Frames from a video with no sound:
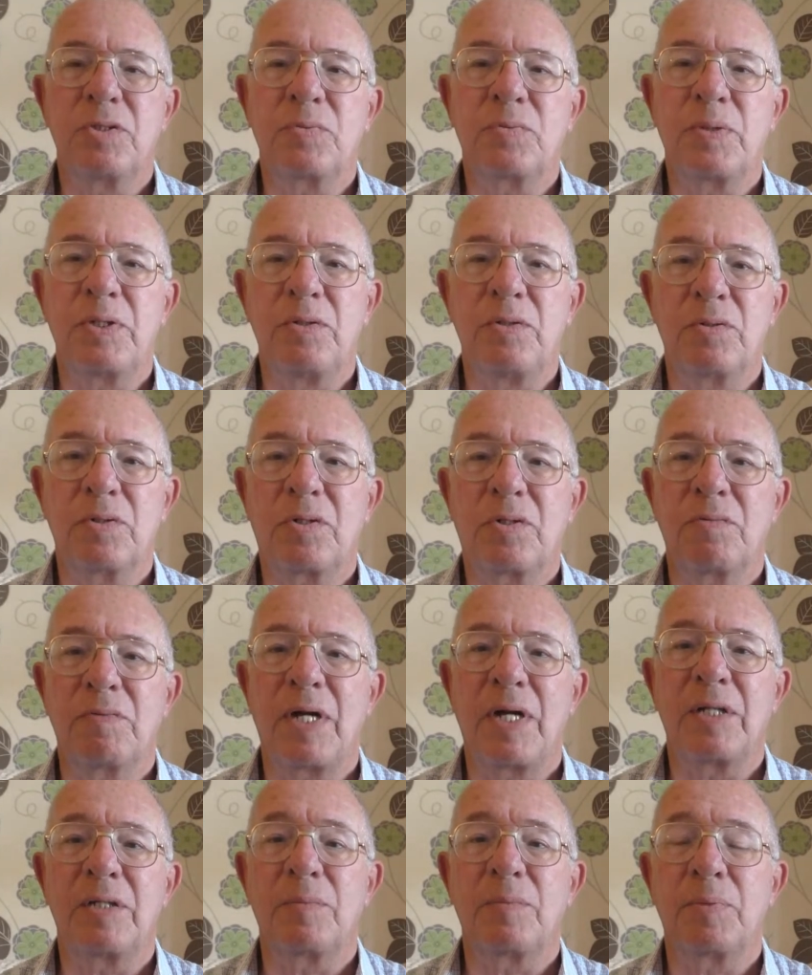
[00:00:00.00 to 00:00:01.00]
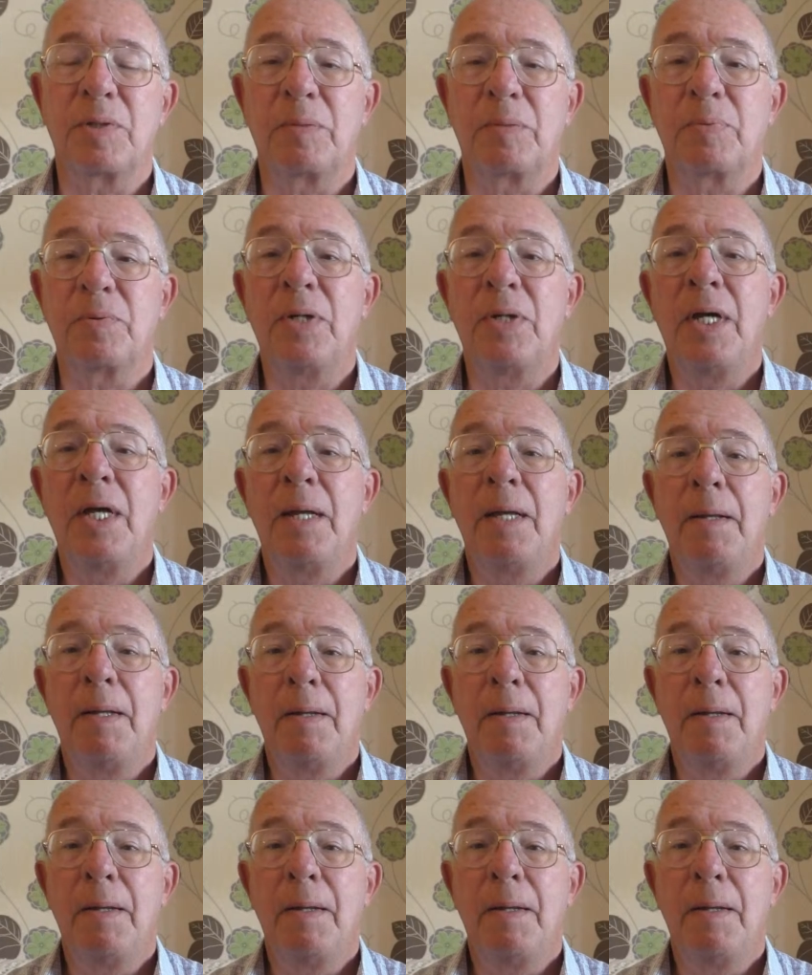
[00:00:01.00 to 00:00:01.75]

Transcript: is when you look around at people.